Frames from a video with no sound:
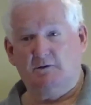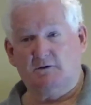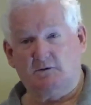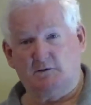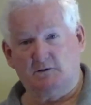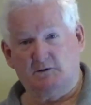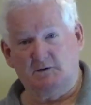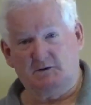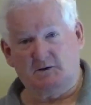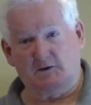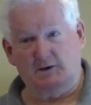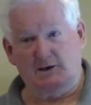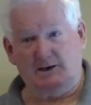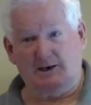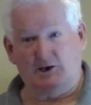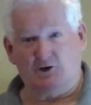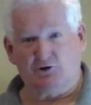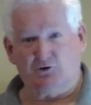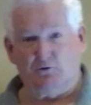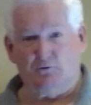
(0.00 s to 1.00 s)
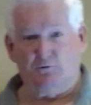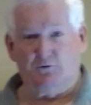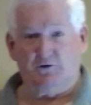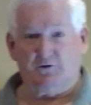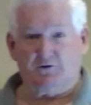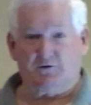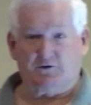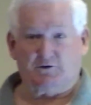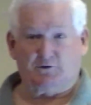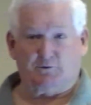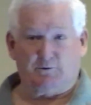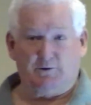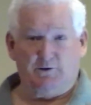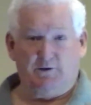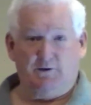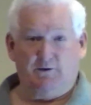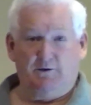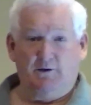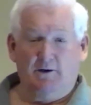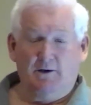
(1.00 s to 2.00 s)
Sydney City Council versus
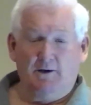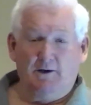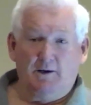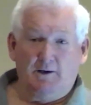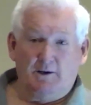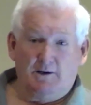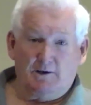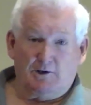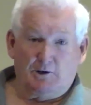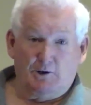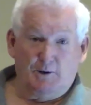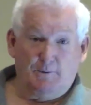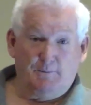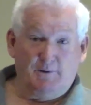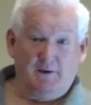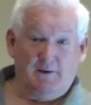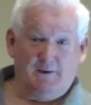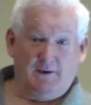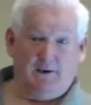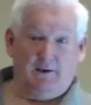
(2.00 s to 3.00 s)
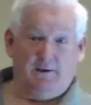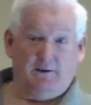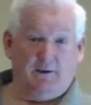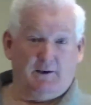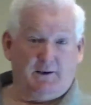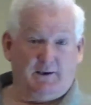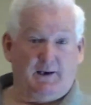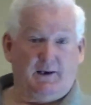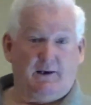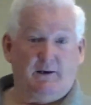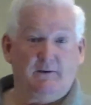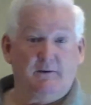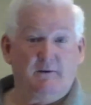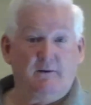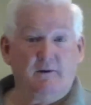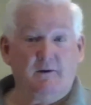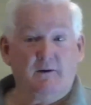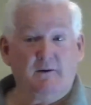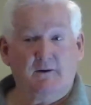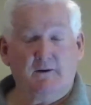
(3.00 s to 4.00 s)
Reid, Kirby then again